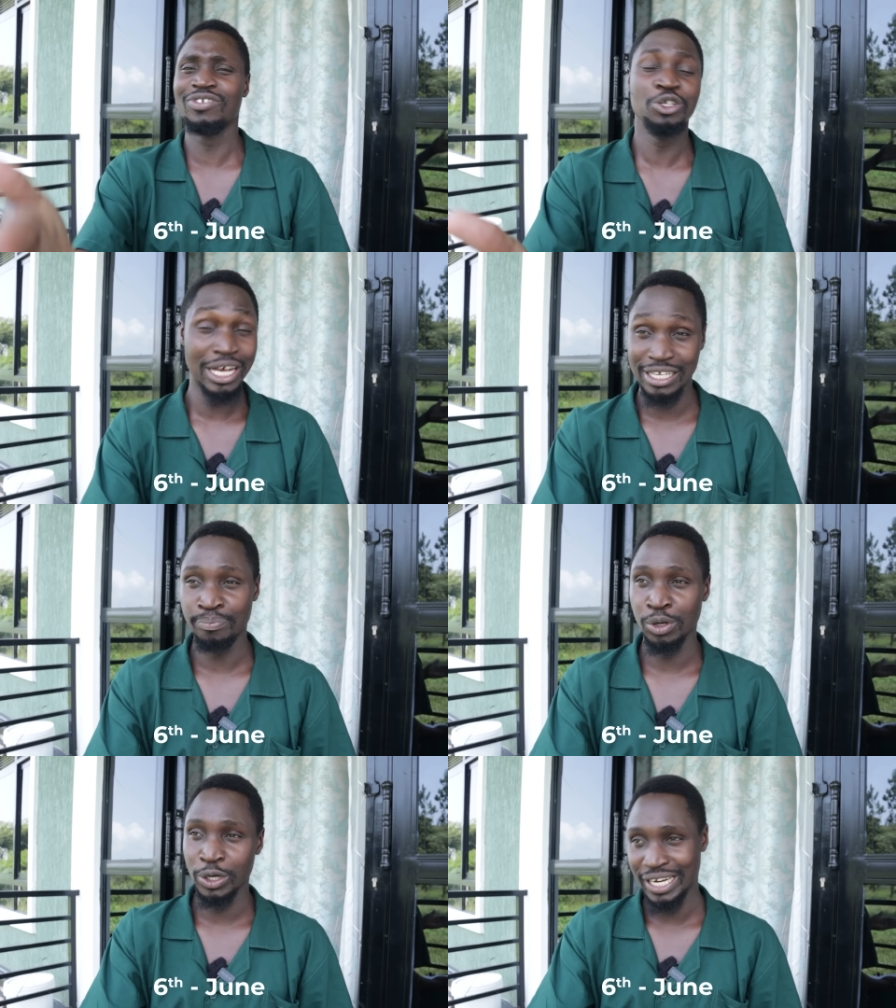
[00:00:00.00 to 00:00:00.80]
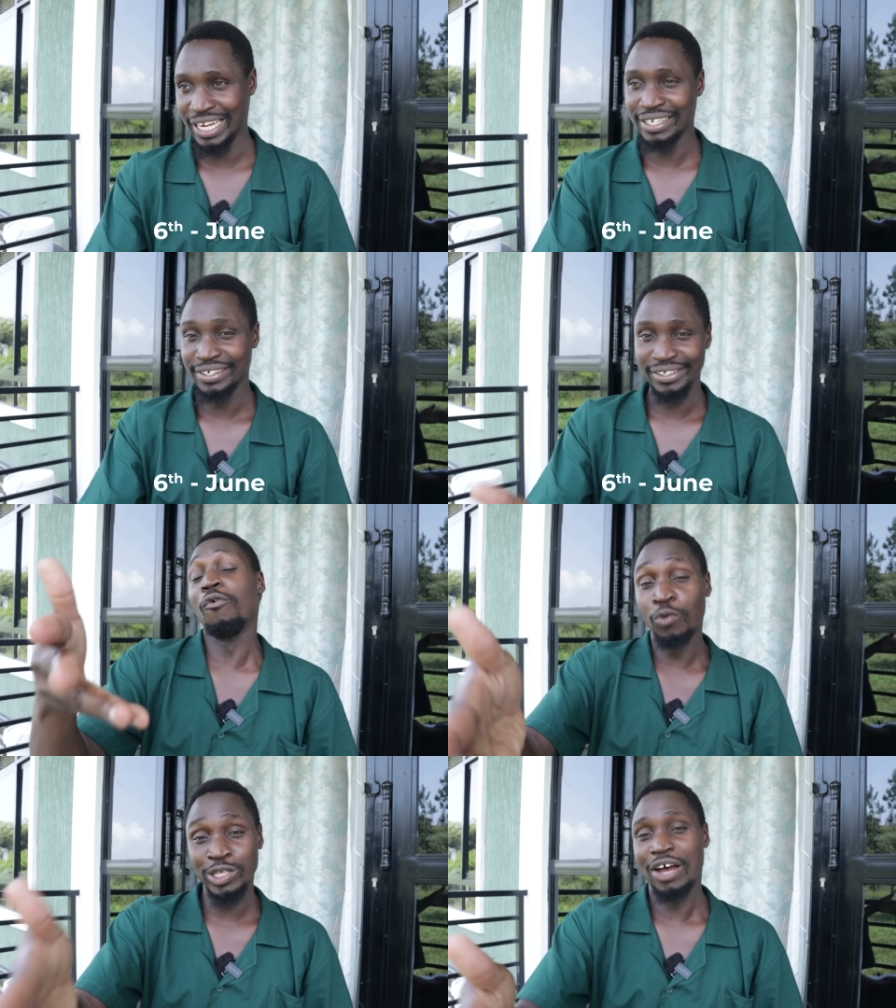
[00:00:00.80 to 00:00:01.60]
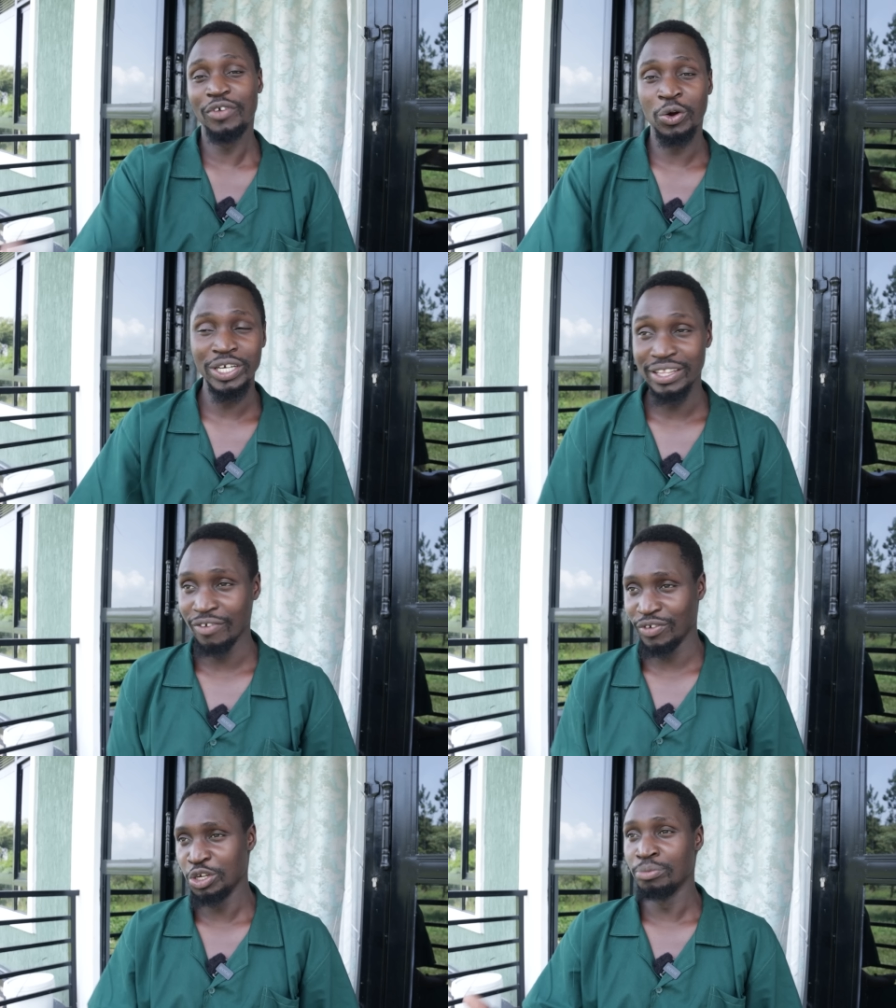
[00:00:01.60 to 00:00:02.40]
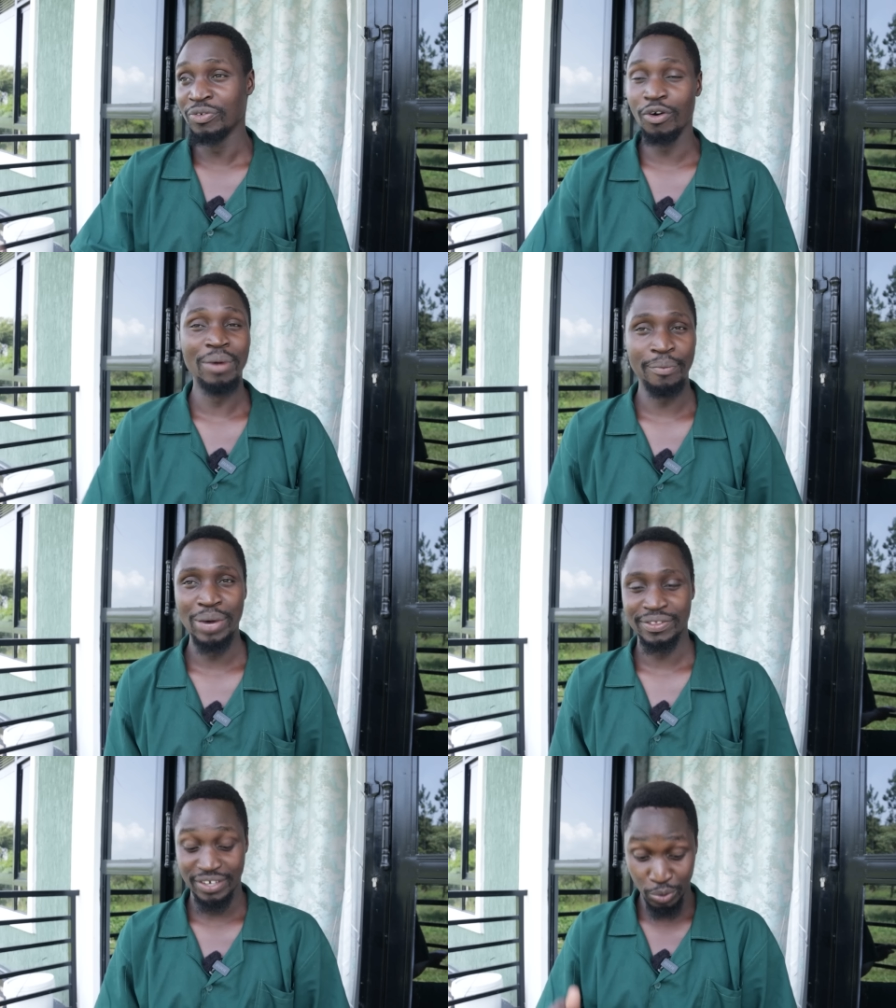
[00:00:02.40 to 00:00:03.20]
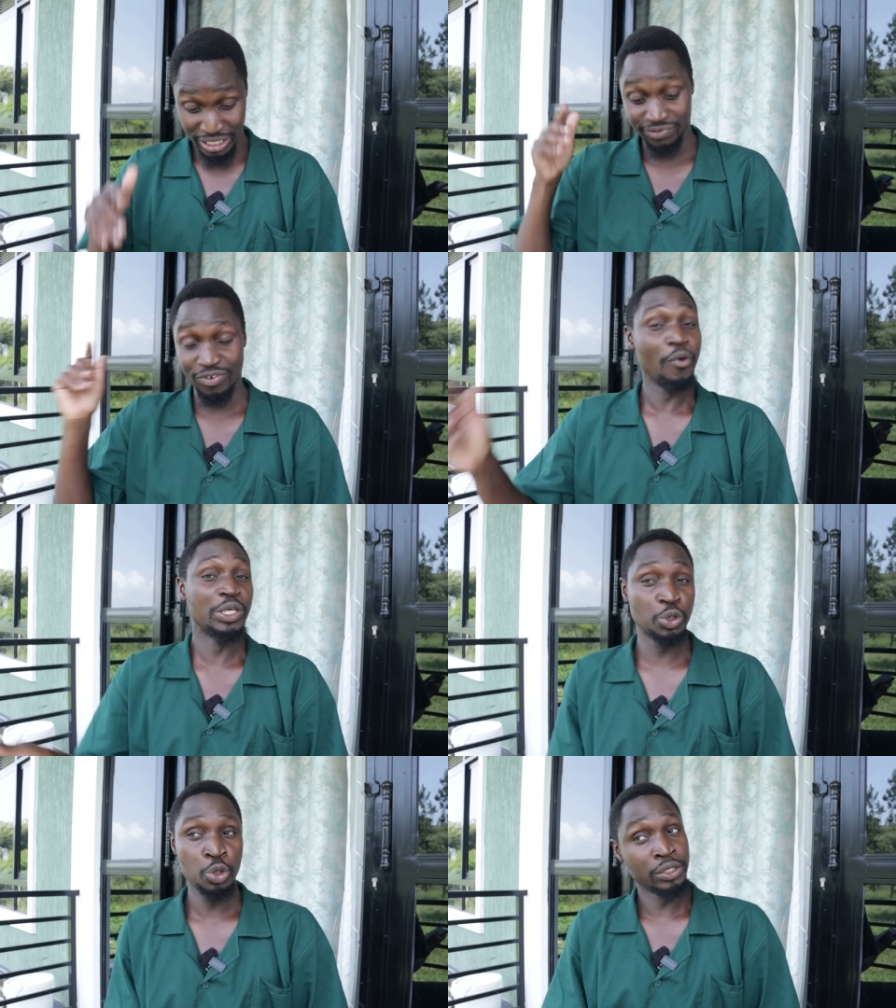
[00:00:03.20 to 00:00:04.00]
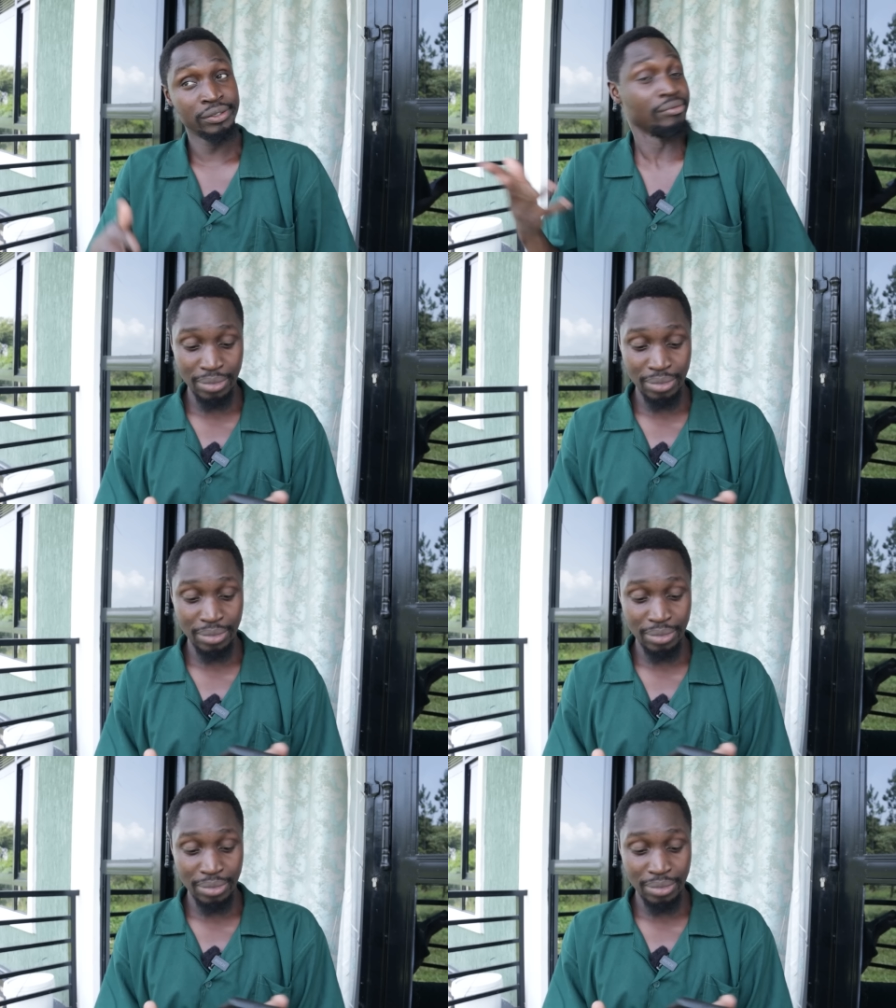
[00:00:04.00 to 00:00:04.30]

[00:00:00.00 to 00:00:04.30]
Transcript: video is uploaded. Of course, I've recorded the video before my birthday, which is very soon.